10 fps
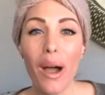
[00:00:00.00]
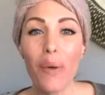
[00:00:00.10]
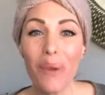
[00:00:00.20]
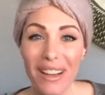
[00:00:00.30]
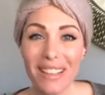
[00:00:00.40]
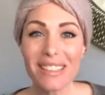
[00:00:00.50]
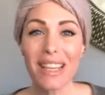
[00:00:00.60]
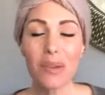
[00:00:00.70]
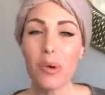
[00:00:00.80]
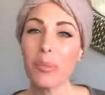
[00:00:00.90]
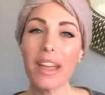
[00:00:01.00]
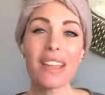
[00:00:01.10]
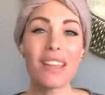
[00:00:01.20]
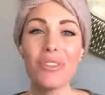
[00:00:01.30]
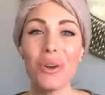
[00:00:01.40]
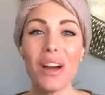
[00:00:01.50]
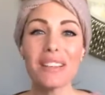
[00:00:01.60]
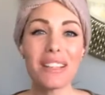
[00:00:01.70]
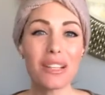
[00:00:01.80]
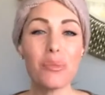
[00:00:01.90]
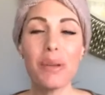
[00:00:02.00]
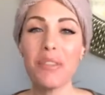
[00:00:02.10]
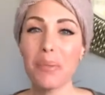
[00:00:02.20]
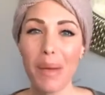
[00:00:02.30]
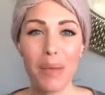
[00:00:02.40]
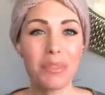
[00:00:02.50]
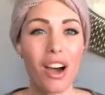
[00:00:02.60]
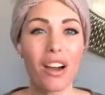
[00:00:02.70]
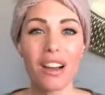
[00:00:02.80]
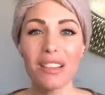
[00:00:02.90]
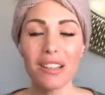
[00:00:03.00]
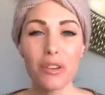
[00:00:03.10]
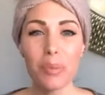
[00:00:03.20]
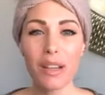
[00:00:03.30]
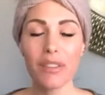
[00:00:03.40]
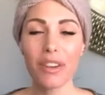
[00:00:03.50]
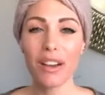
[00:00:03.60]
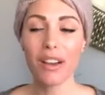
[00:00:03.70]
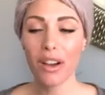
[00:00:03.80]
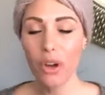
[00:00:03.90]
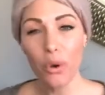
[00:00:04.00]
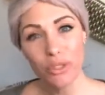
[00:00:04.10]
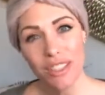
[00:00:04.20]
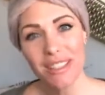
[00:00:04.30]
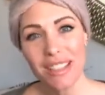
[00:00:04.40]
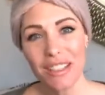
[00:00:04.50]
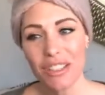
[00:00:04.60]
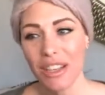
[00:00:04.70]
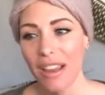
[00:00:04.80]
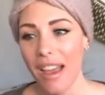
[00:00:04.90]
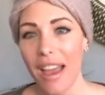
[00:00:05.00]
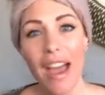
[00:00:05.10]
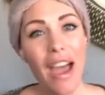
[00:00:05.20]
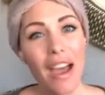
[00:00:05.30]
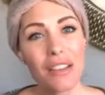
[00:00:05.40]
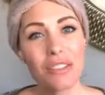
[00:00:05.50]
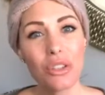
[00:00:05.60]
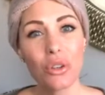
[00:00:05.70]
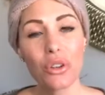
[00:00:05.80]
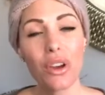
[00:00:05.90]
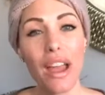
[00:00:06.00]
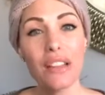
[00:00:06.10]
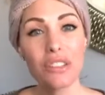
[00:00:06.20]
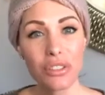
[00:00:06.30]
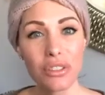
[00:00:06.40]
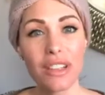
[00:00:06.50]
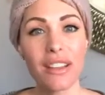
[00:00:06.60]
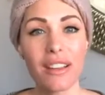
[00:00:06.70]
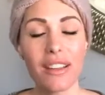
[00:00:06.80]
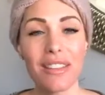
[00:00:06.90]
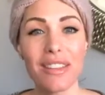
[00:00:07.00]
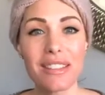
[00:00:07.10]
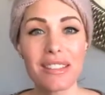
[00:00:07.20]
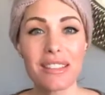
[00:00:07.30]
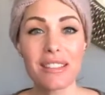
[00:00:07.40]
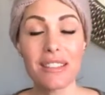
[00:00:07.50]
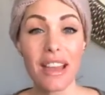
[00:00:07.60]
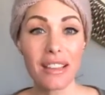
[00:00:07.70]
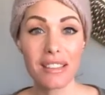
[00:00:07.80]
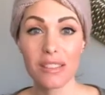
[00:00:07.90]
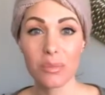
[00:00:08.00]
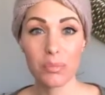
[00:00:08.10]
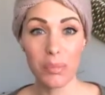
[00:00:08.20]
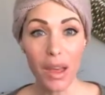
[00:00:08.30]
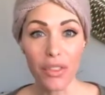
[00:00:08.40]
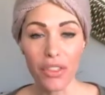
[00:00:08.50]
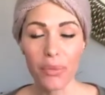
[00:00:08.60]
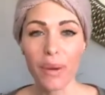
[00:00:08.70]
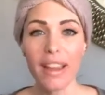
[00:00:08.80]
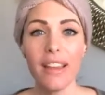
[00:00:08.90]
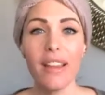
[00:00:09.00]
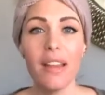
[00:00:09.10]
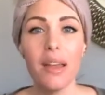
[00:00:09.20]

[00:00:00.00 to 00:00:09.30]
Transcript: I wanted to take a moment and give you a little bit of a pep talk, a little bit of a coaching session as you're entering this next month, right?